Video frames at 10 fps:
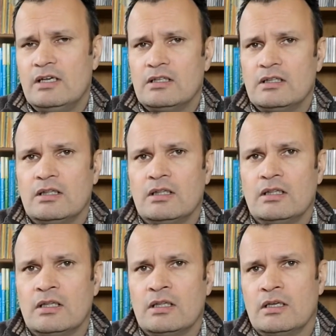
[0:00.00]

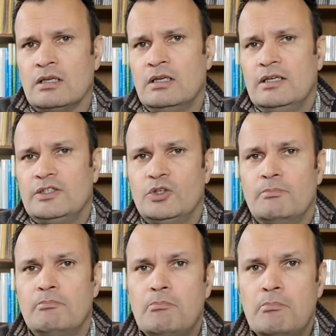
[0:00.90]
M. You're
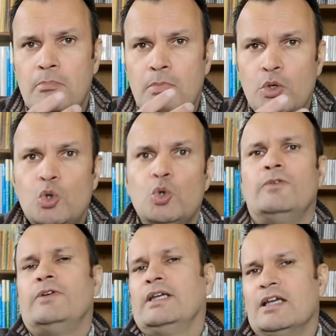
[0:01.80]

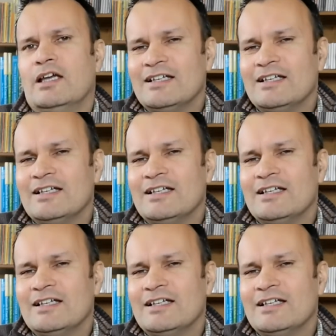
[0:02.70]
moving,